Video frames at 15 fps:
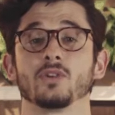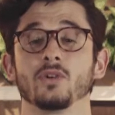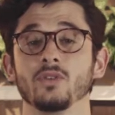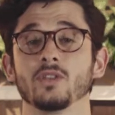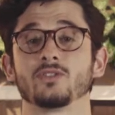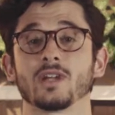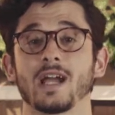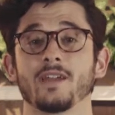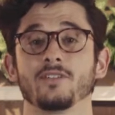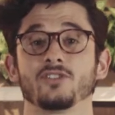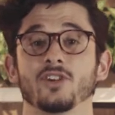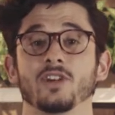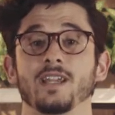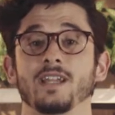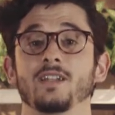to the
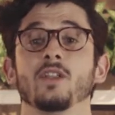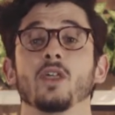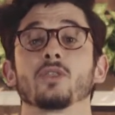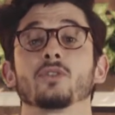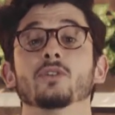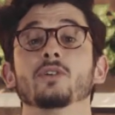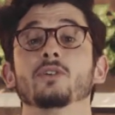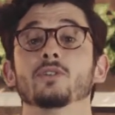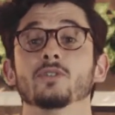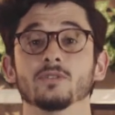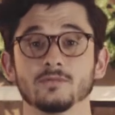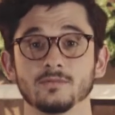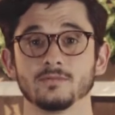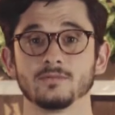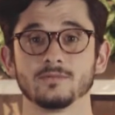drivetrain through
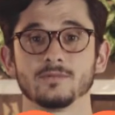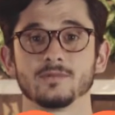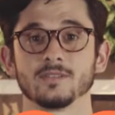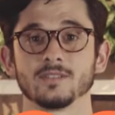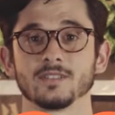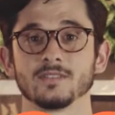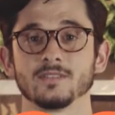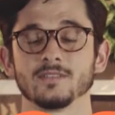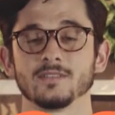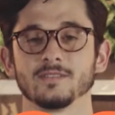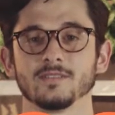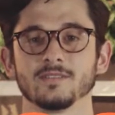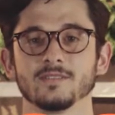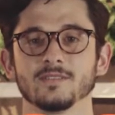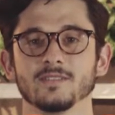
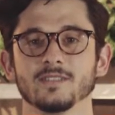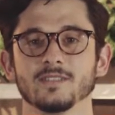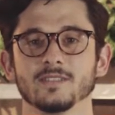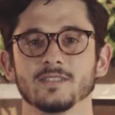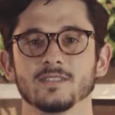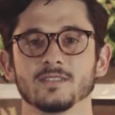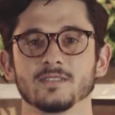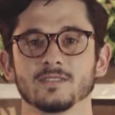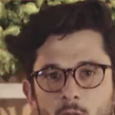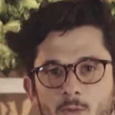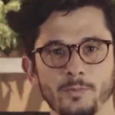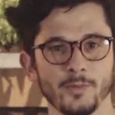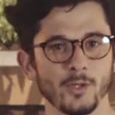explosions!